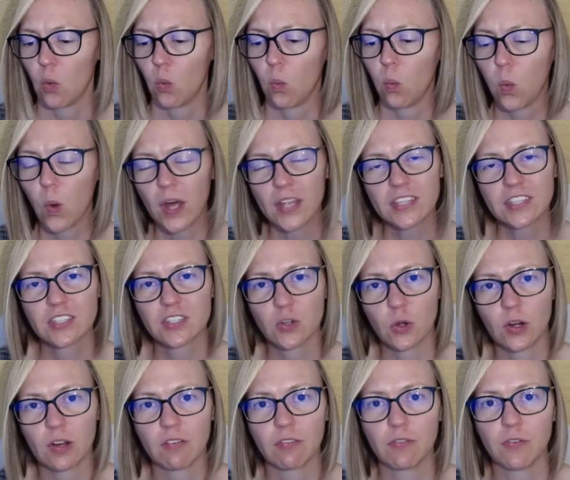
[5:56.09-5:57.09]
What
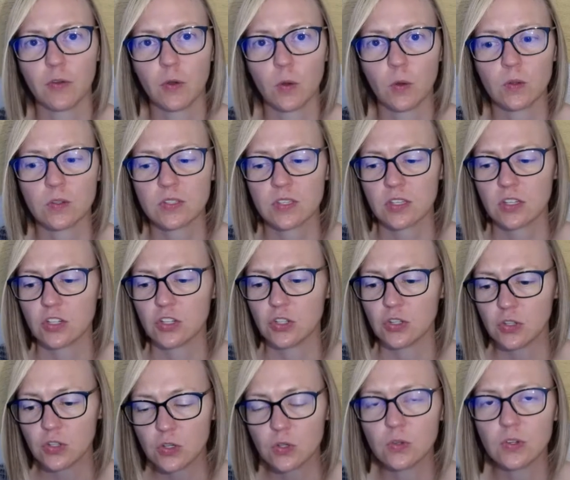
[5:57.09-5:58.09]
sort of foods do
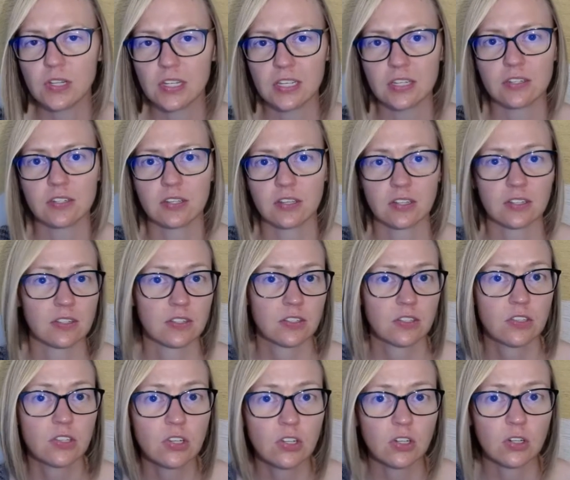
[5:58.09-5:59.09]
you need to
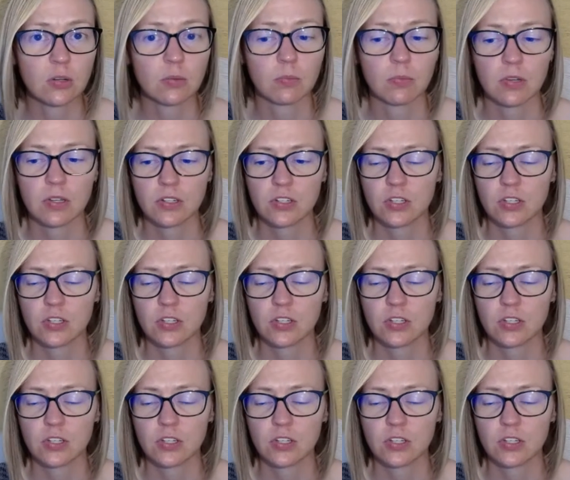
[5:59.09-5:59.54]
consume